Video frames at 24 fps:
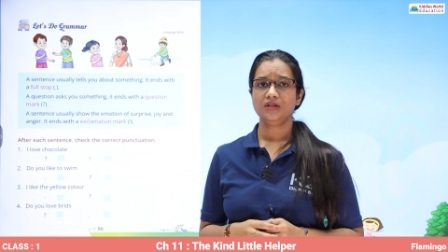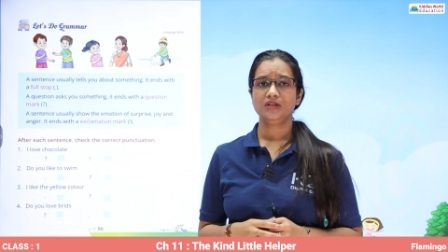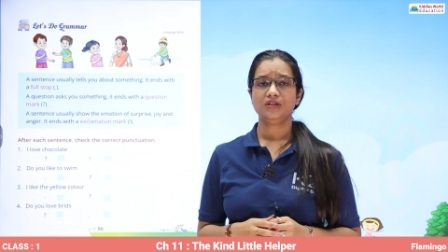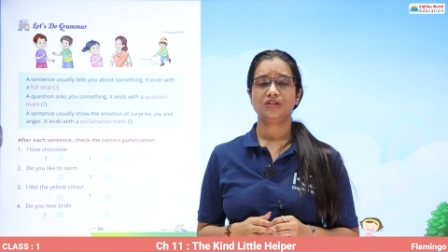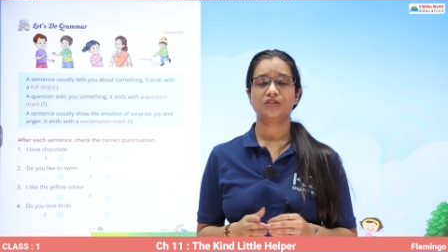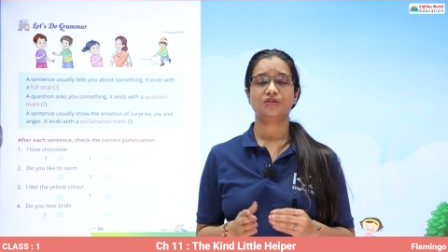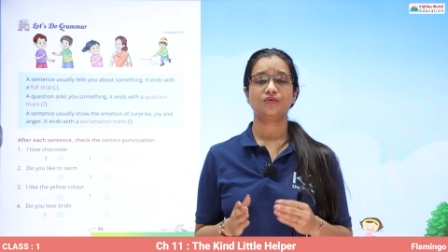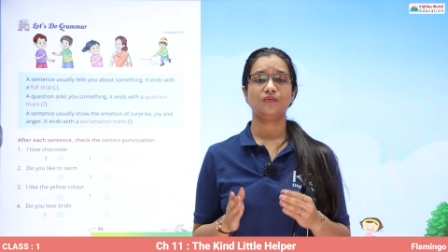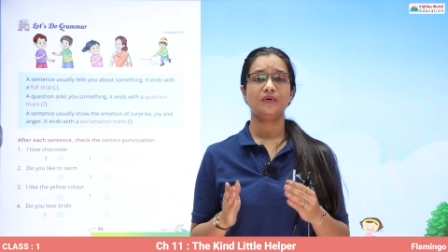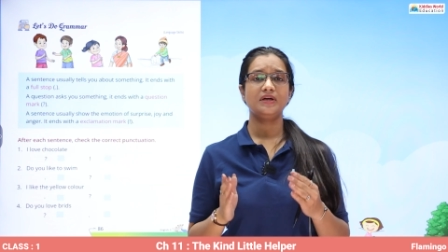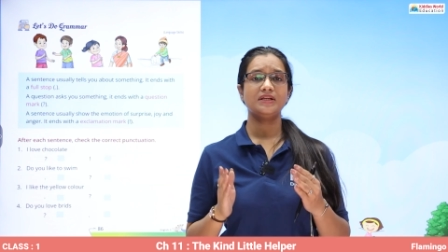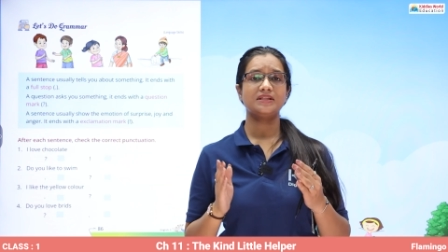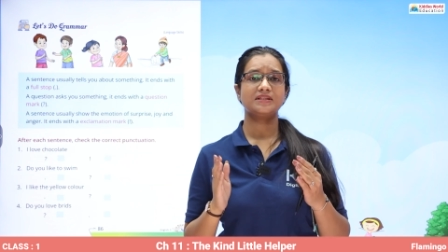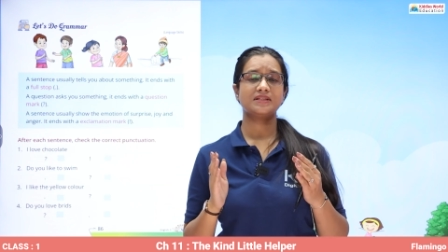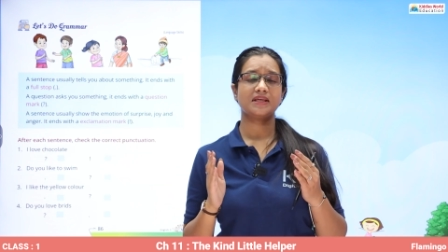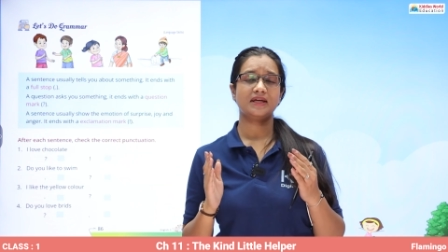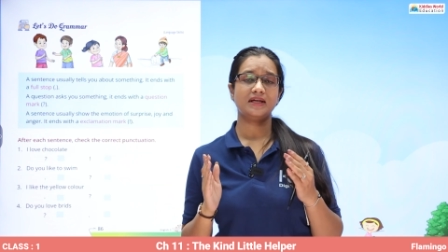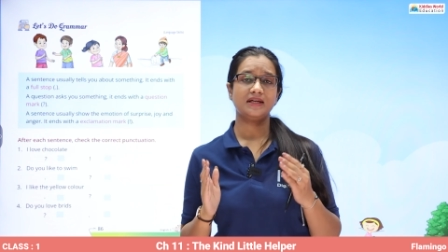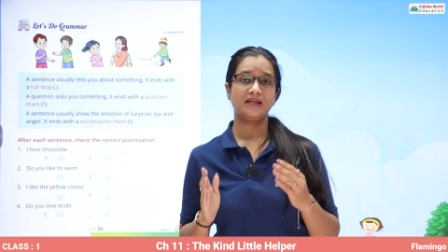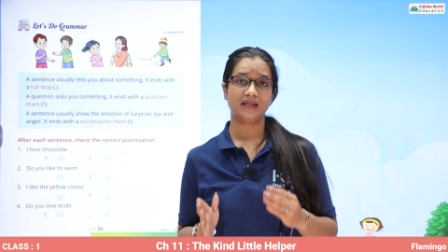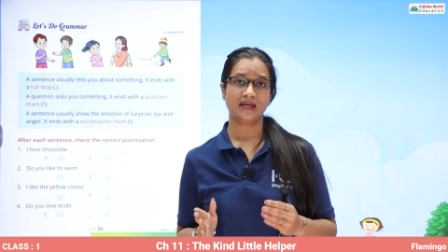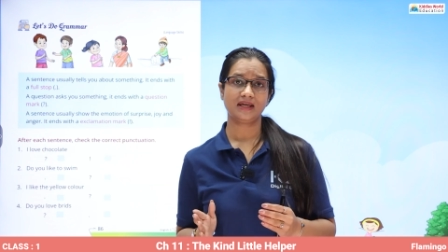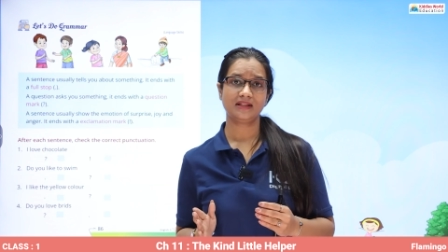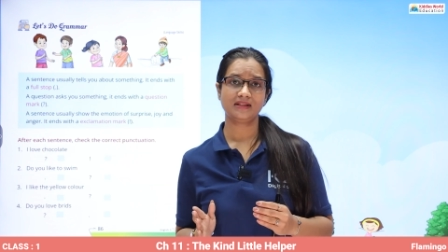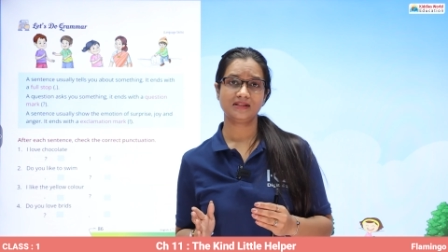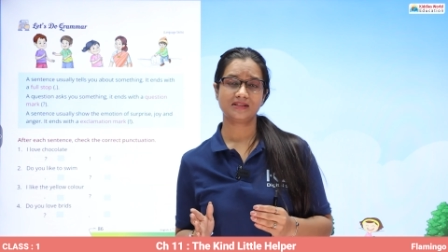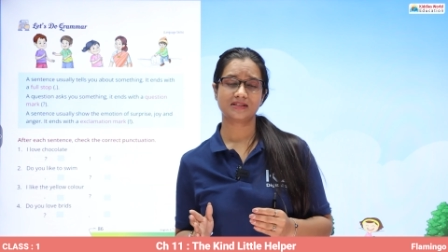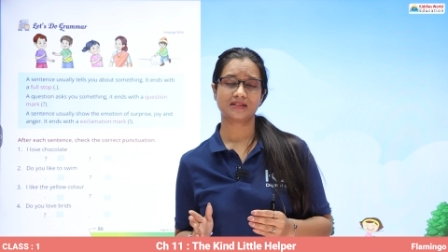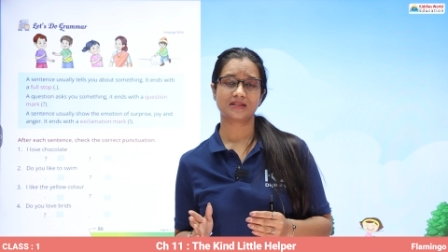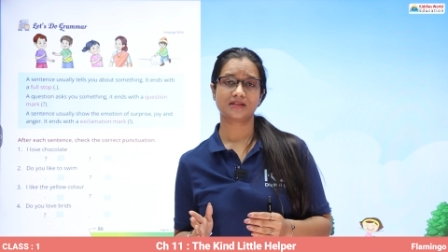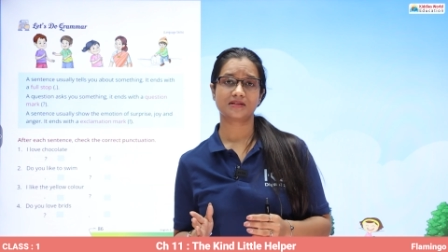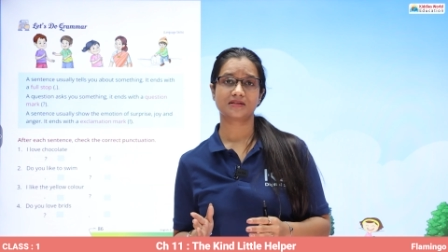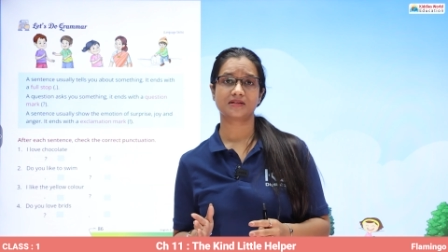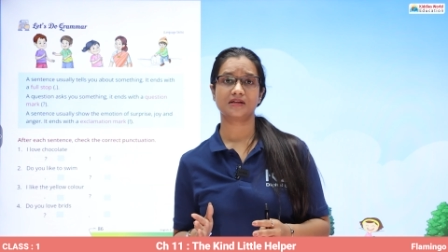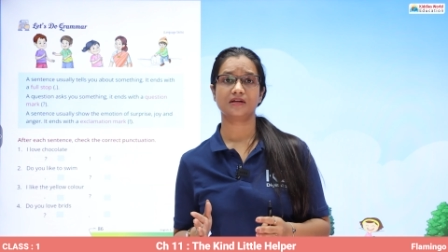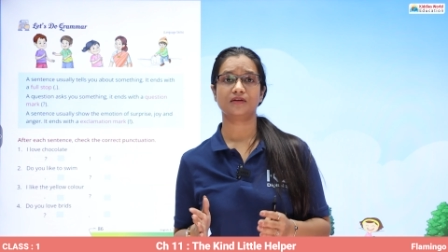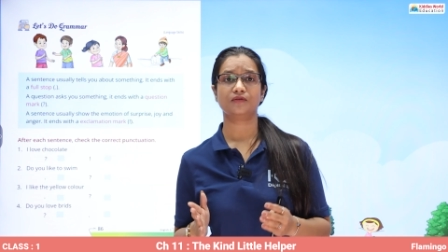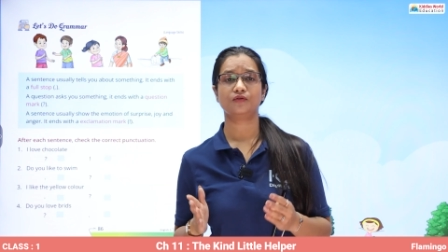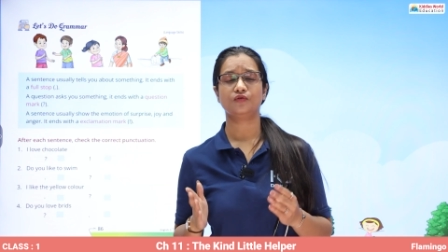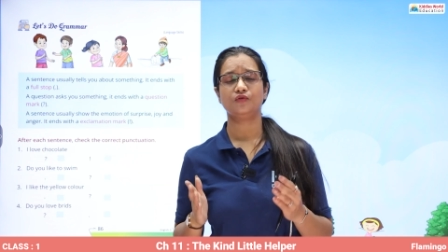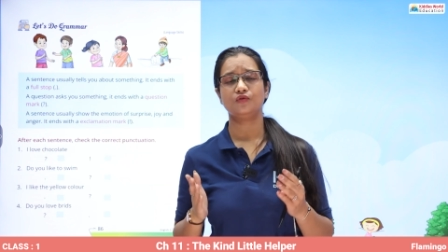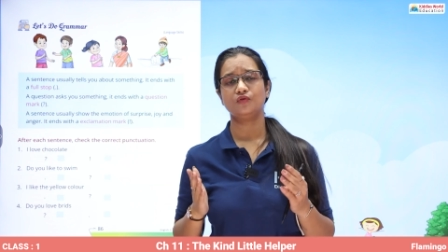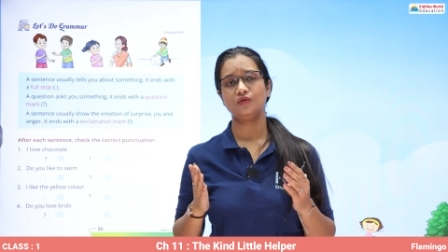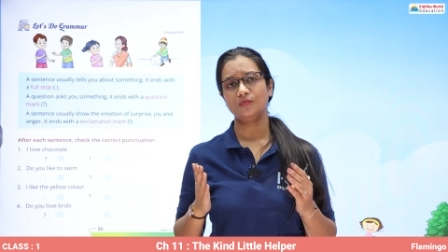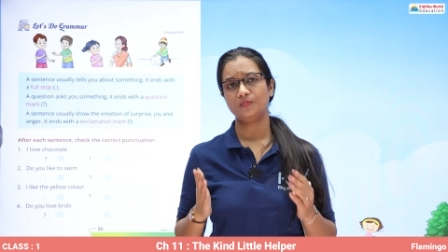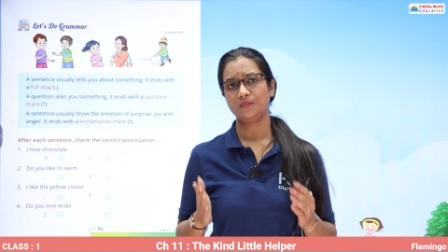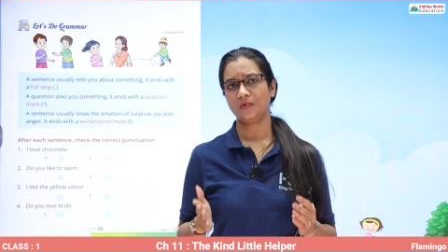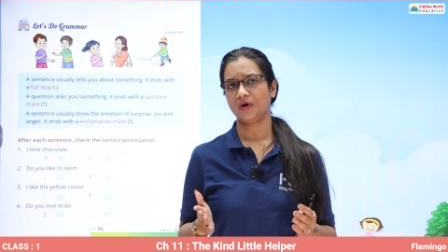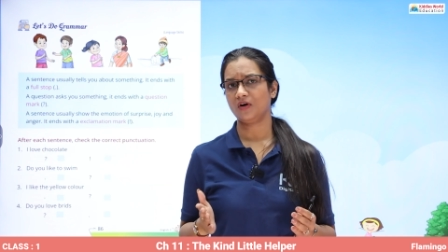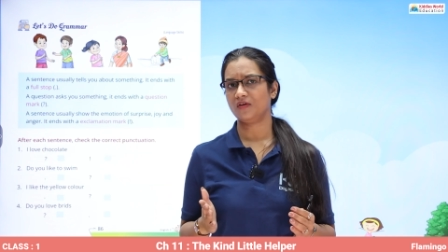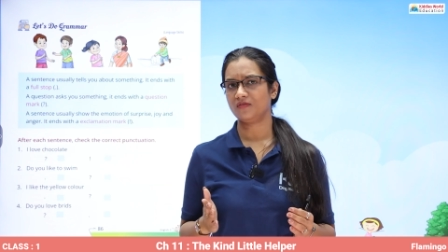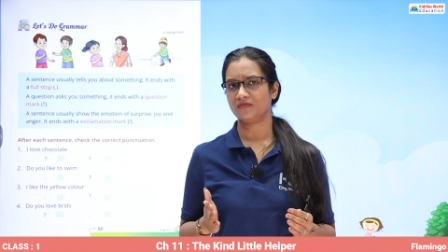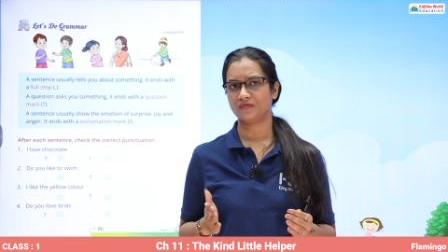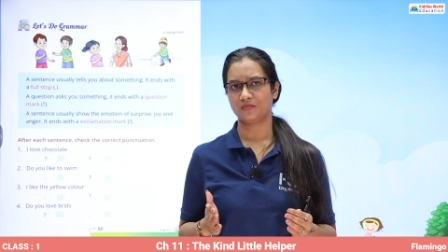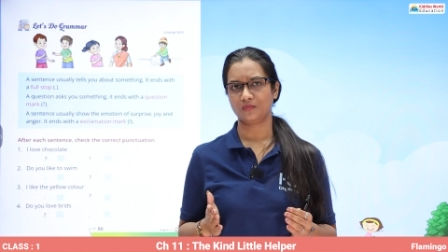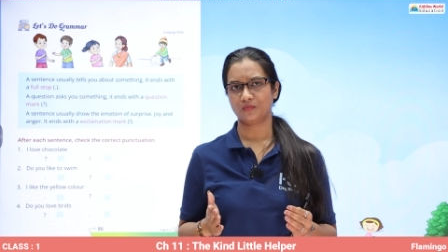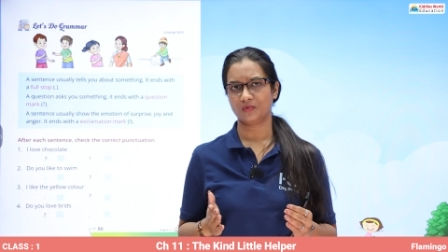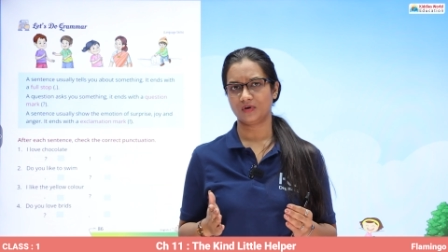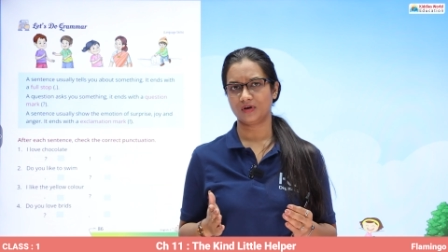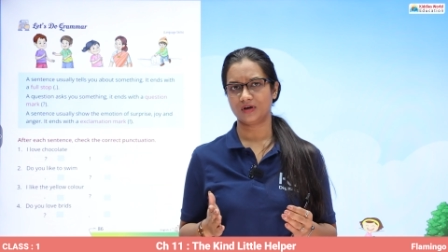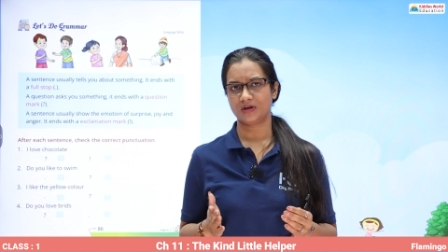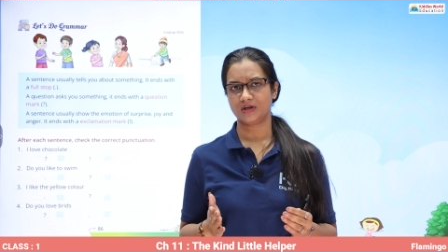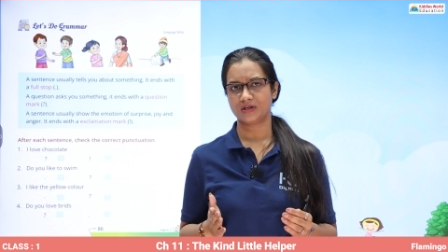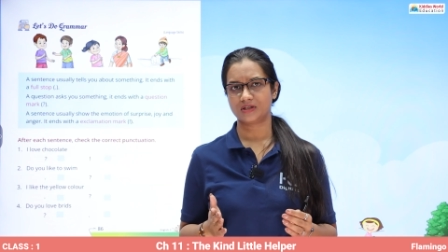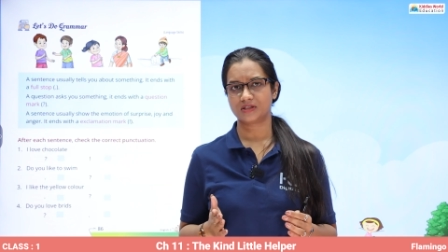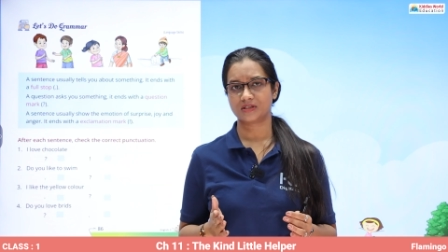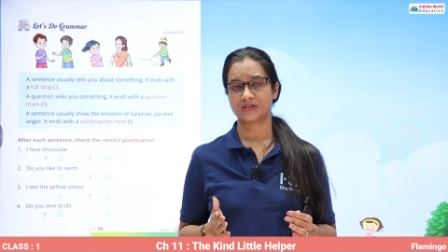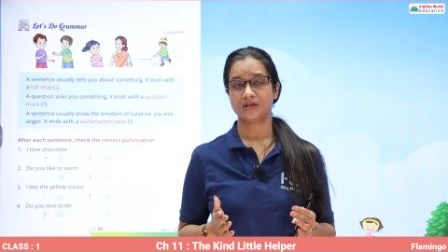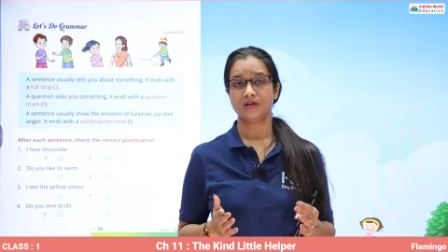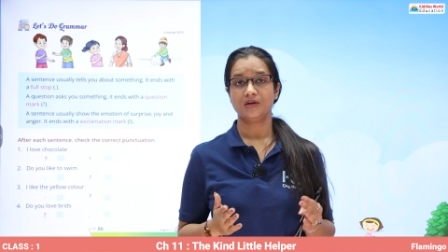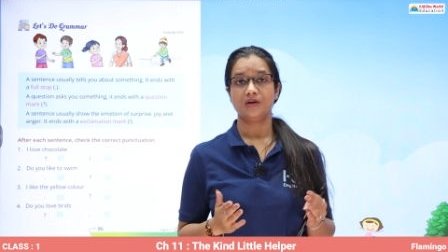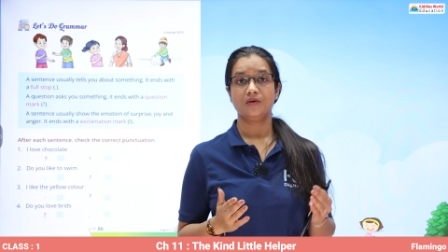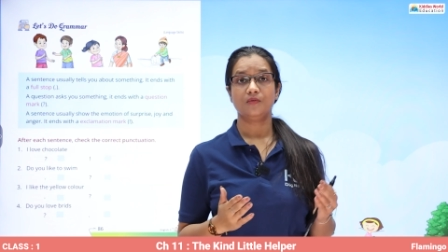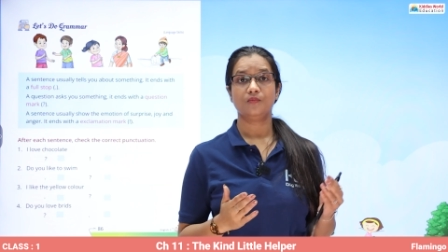So a sentence is a group of words